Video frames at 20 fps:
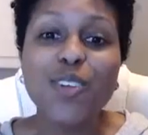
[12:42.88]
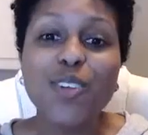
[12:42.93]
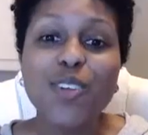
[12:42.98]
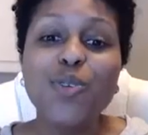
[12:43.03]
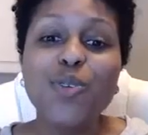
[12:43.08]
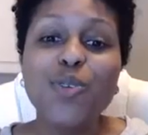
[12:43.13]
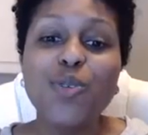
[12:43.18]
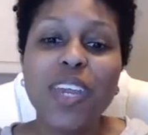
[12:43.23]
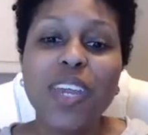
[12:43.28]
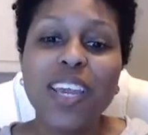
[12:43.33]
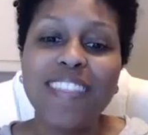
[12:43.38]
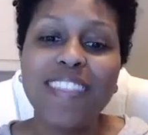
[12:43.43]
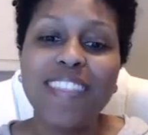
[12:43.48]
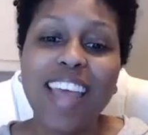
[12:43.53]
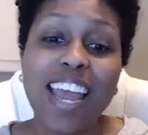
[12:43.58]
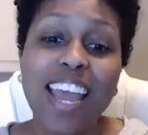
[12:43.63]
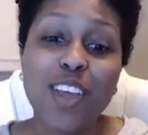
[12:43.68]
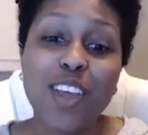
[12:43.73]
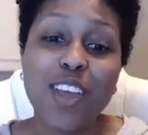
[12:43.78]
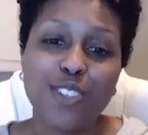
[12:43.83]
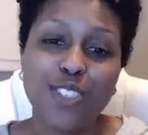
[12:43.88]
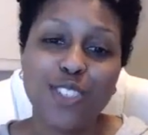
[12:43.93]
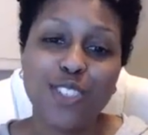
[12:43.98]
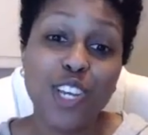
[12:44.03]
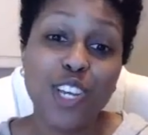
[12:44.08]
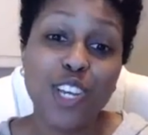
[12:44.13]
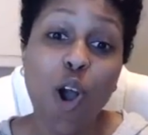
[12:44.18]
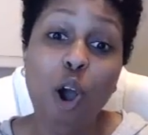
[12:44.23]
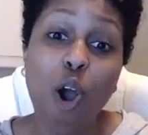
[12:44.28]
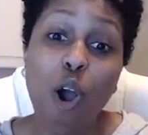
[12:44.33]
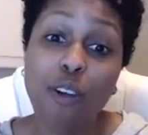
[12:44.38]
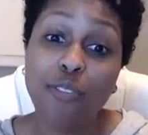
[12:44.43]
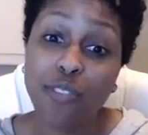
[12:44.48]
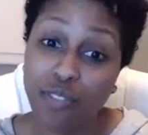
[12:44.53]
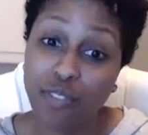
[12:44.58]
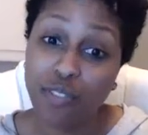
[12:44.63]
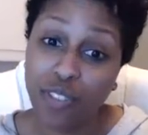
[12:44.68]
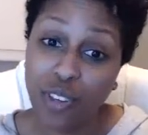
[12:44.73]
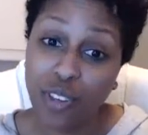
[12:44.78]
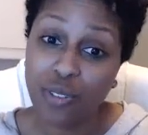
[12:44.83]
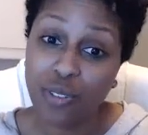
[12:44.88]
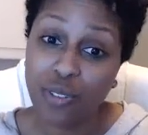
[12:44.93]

do you get that energy off of you,